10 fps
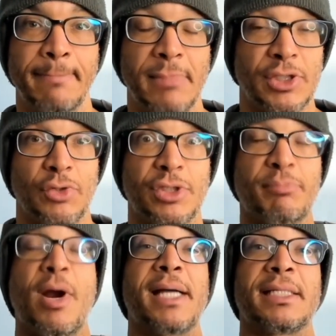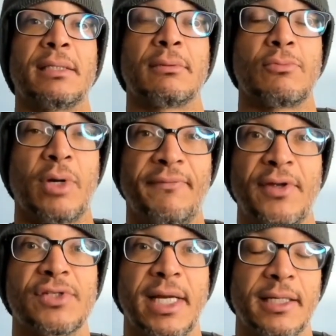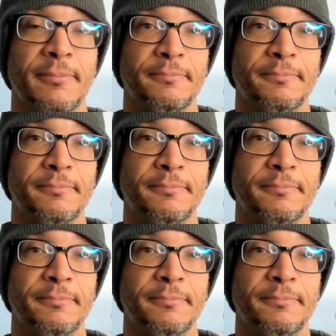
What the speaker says: And so it's surprising what it feels like.